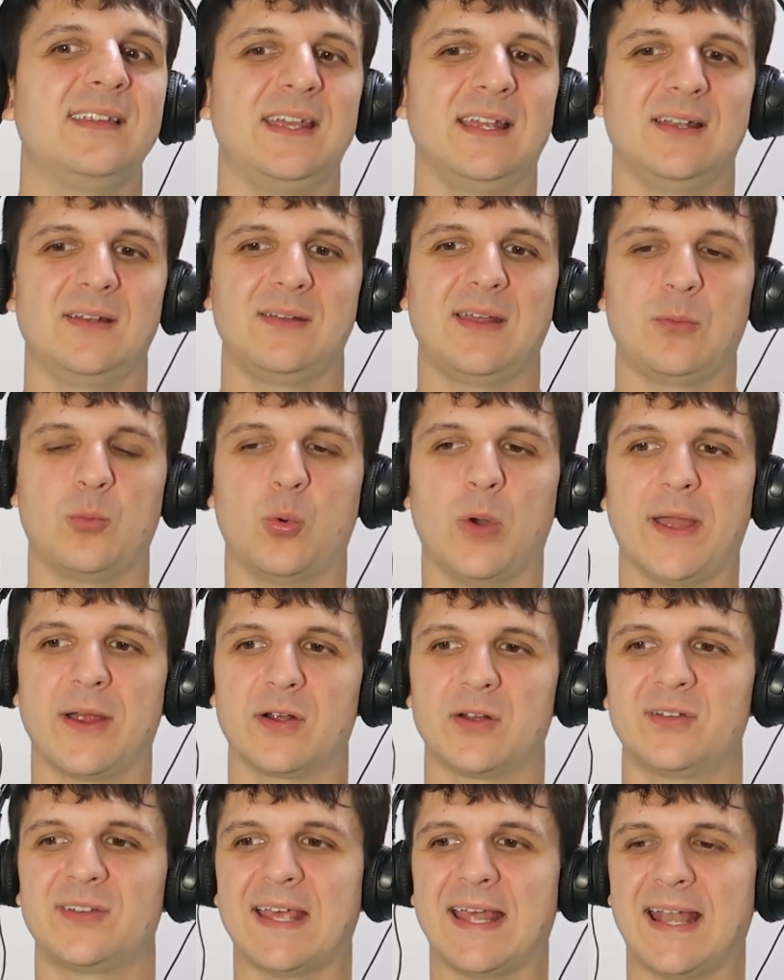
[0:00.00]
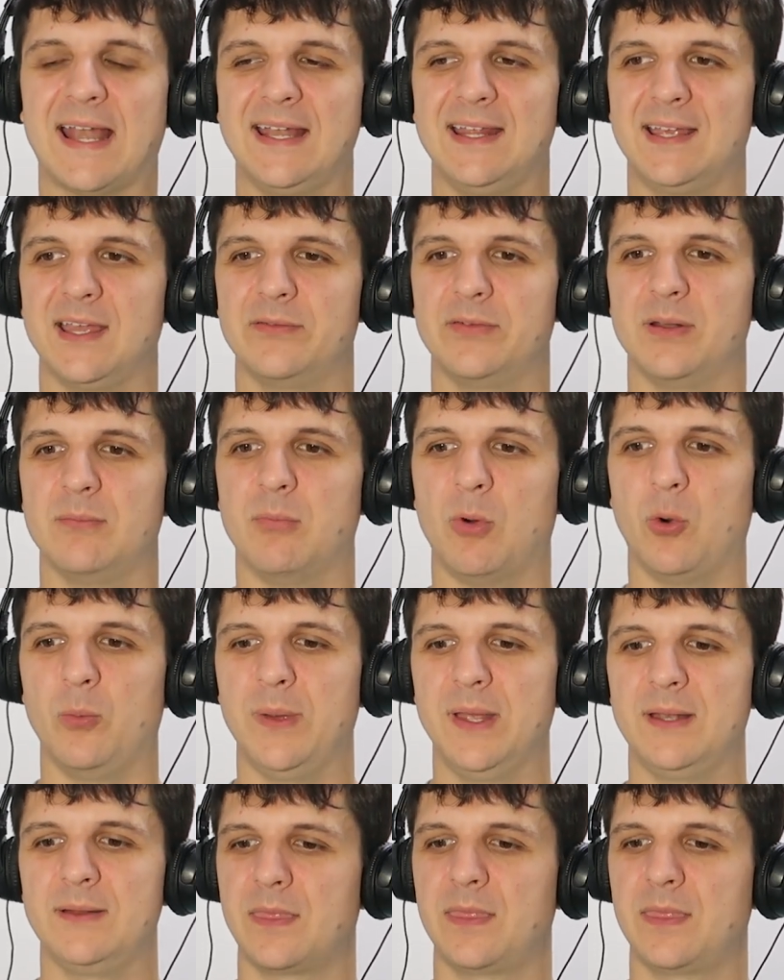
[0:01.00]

it wears at any given moment,